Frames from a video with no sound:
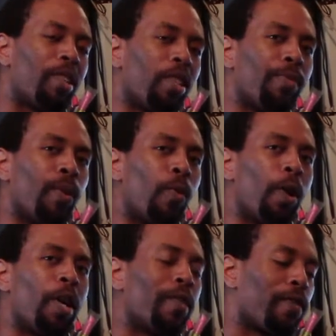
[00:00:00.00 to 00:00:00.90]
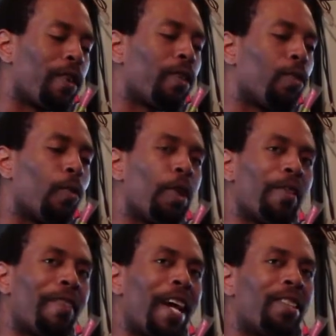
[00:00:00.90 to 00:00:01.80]
Ultimate Warrior, and for all the
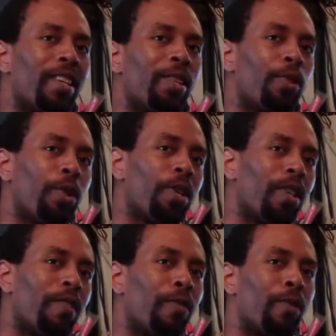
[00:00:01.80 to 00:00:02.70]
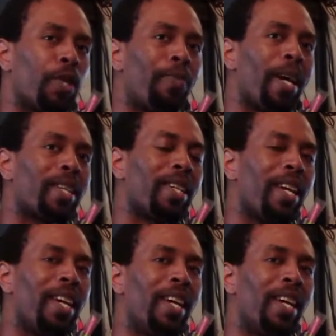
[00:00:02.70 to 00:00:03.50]
Warrior fans there, show your love and respect,